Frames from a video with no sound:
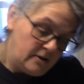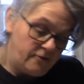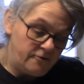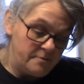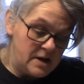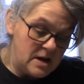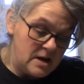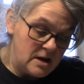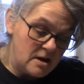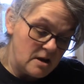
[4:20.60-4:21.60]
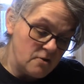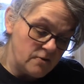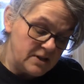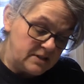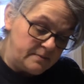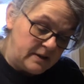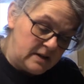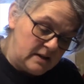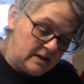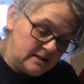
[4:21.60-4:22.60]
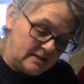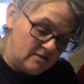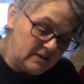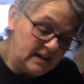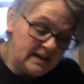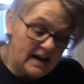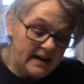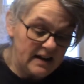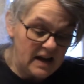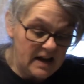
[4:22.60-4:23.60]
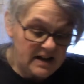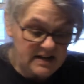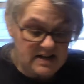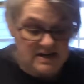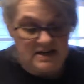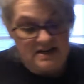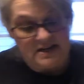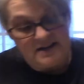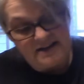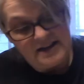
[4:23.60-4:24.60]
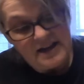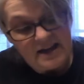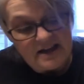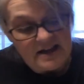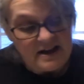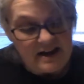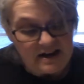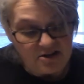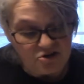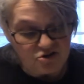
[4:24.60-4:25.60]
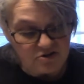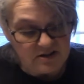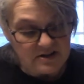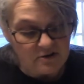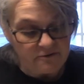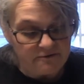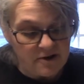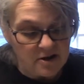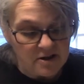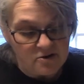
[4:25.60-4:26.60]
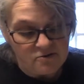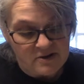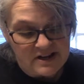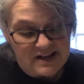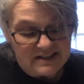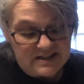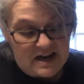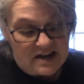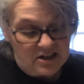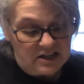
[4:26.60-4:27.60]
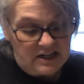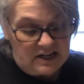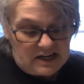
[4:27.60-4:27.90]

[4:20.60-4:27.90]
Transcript: For me, a recipe is only a guideline. I usually don't follow exactly.